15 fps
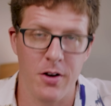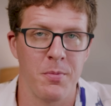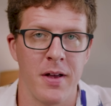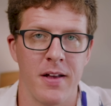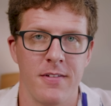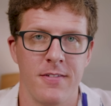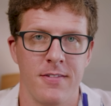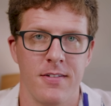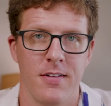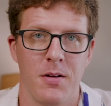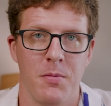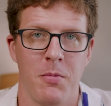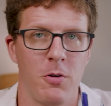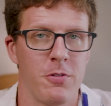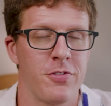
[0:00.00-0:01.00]
or miss,
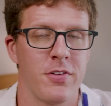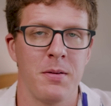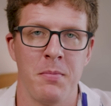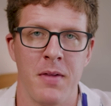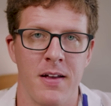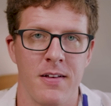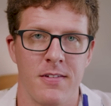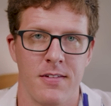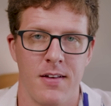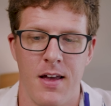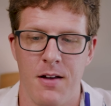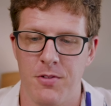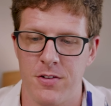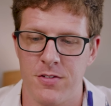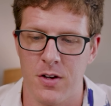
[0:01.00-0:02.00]
mostly miss,
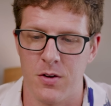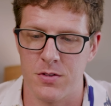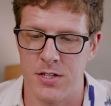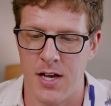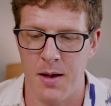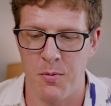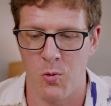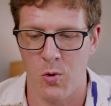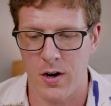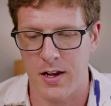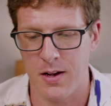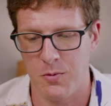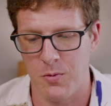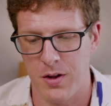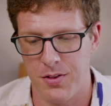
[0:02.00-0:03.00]
every single time
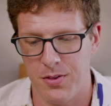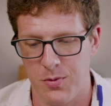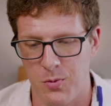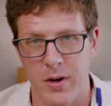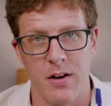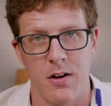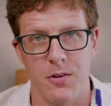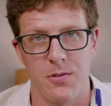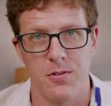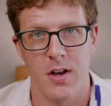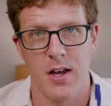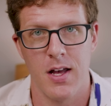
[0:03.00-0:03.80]
working with Windows.